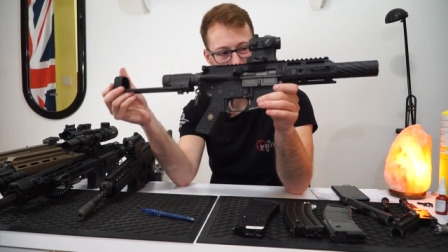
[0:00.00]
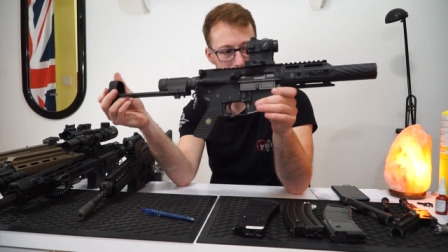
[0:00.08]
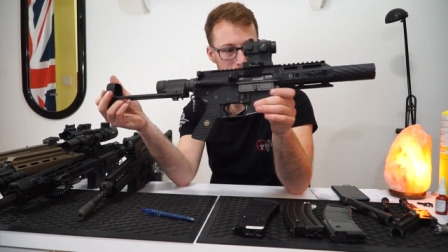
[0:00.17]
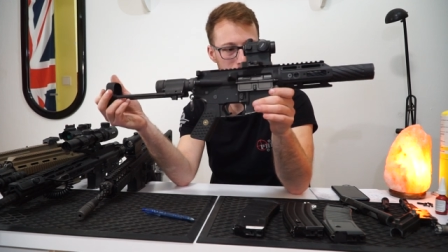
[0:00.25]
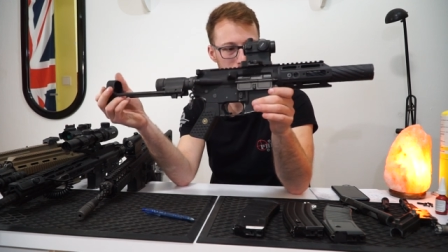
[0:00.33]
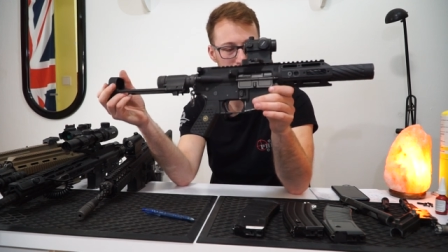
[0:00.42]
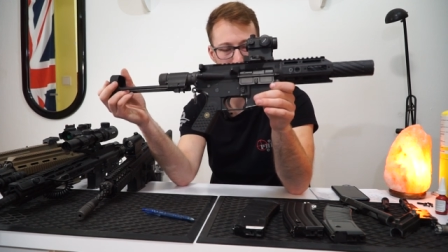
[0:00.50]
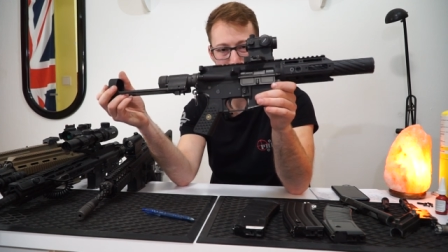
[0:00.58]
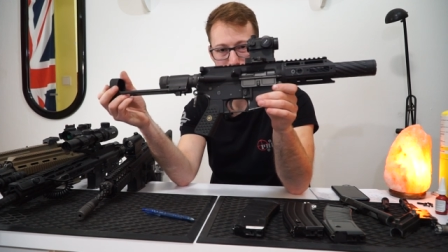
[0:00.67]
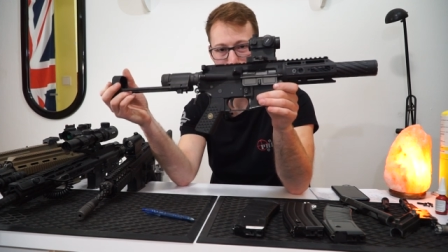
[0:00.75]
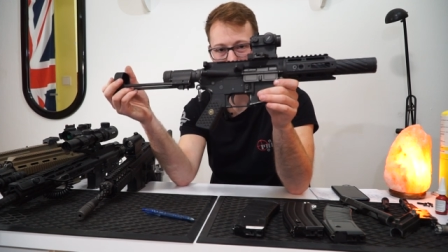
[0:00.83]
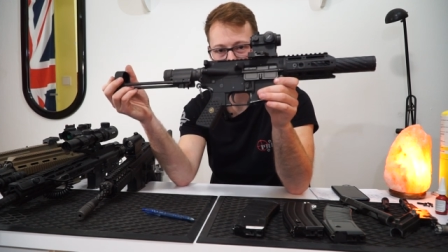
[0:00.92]
It's
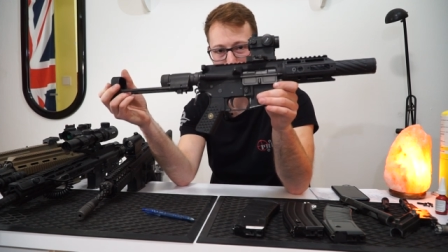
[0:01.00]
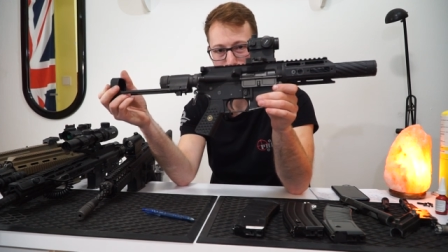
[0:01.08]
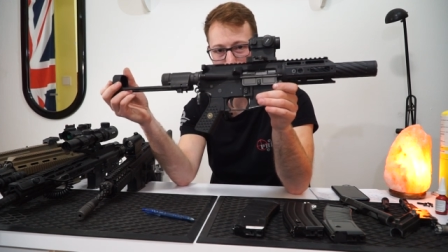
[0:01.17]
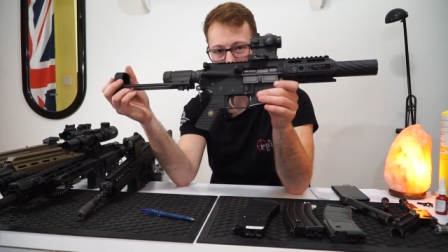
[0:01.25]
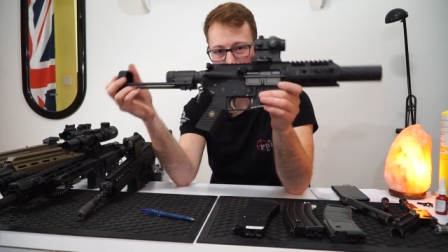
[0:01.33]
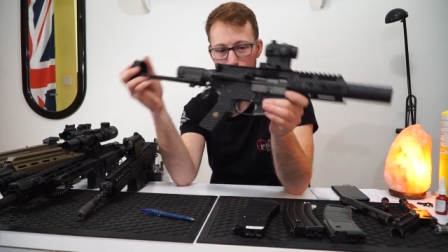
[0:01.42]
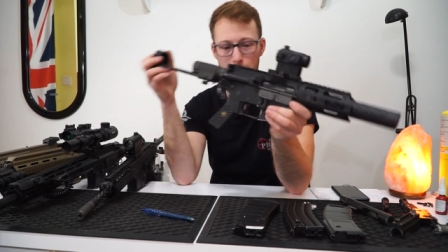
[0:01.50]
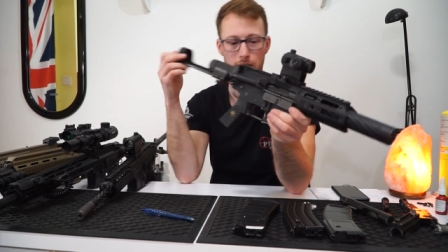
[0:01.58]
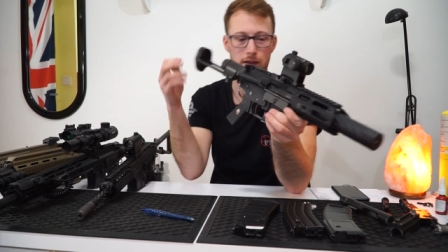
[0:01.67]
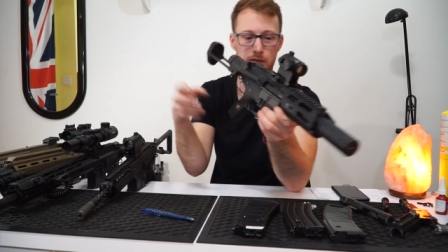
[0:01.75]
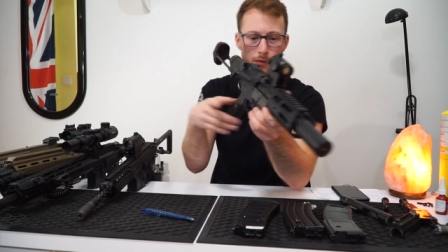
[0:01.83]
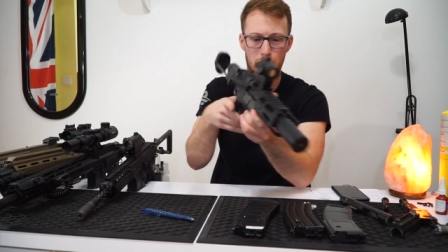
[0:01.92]
pretty cool
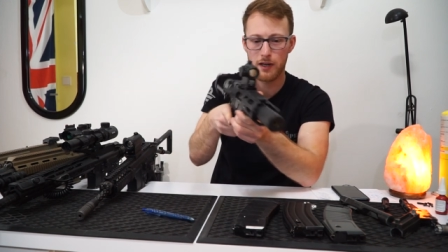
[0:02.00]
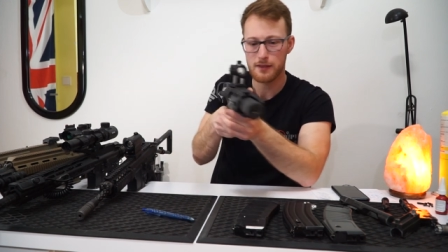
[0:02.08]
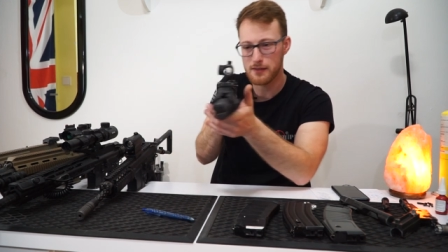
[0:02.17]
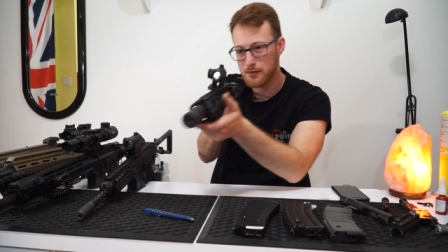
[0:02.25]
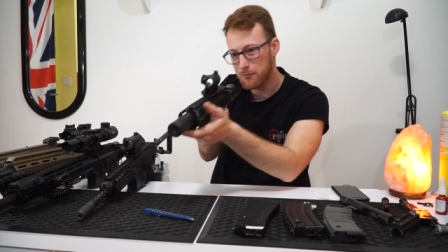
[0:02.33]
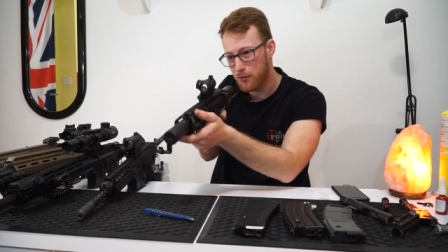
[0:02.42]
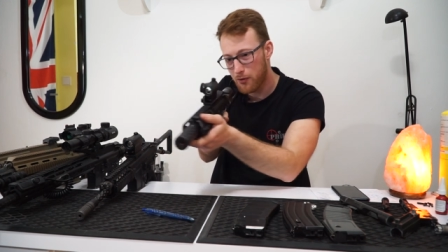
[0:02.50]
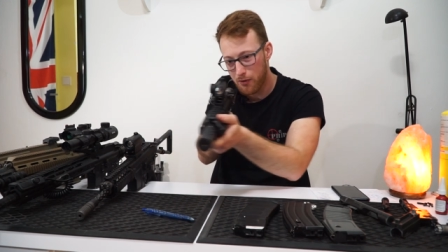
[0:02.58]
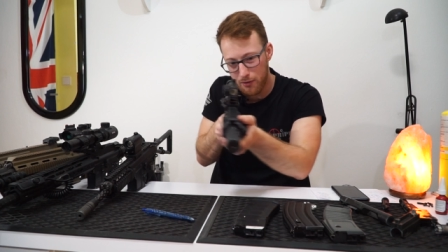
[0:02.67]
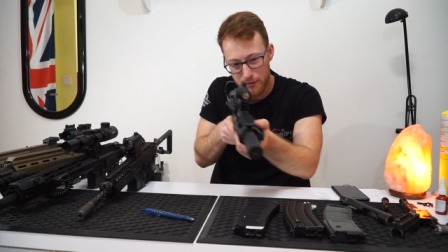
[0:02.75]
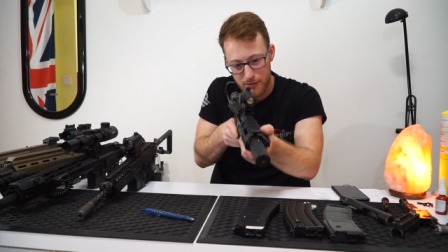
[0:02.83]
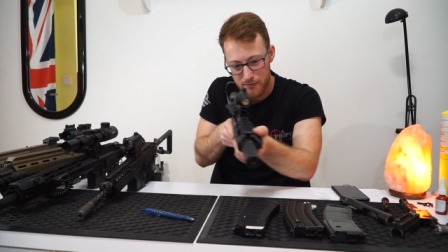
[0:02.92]
gun. It's really
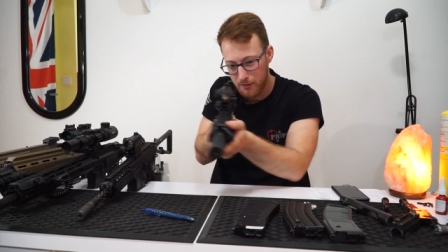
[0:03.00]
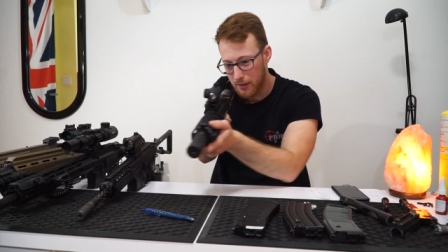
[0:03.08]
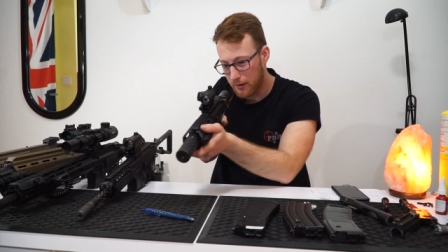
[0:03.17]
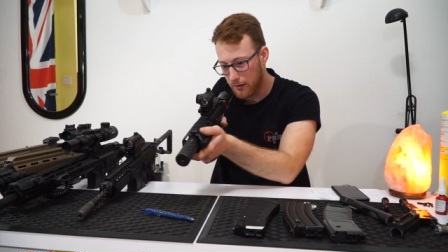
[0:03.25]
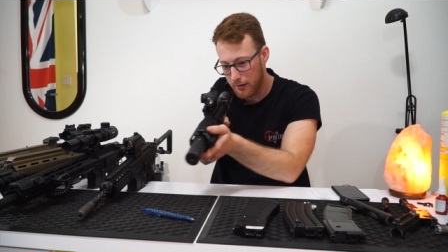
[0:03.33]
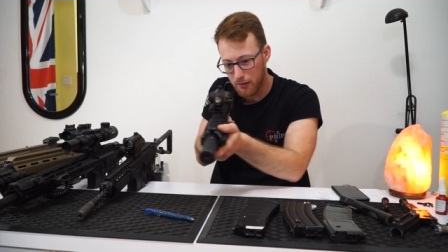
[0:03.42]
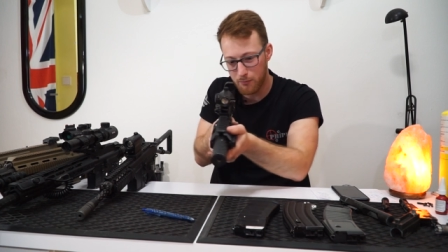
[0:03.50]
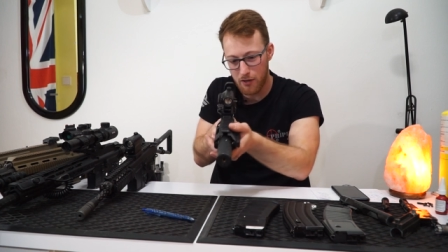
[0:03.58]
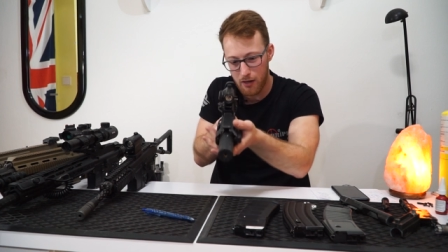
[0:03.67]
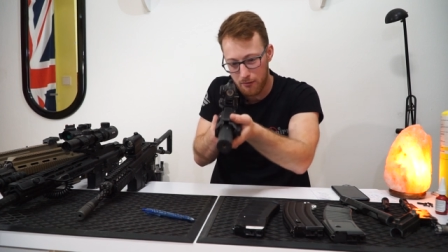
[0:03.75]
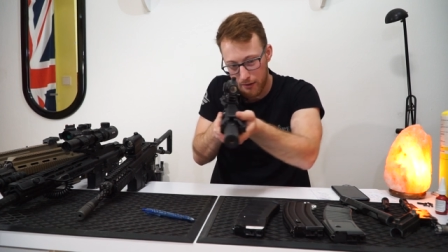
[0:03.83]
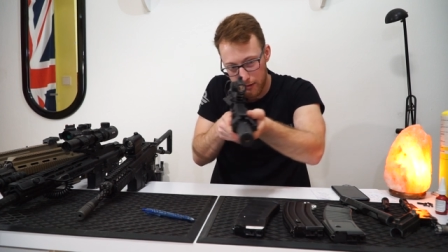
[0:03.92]
small, that's what I like
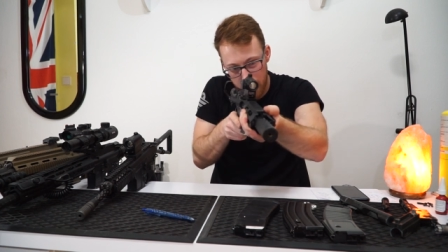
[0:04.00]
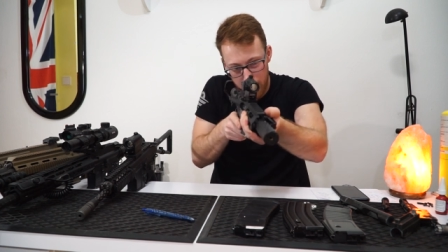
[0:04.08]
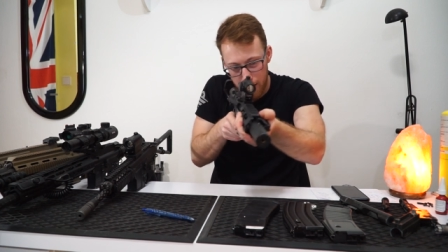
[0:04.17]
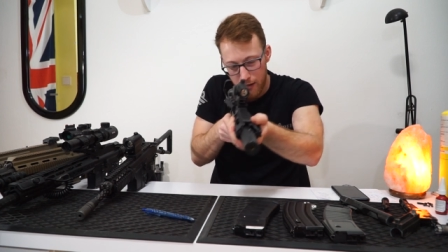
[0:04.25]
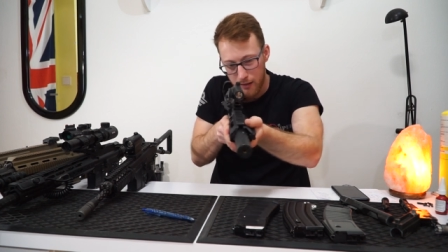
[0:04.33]
about it.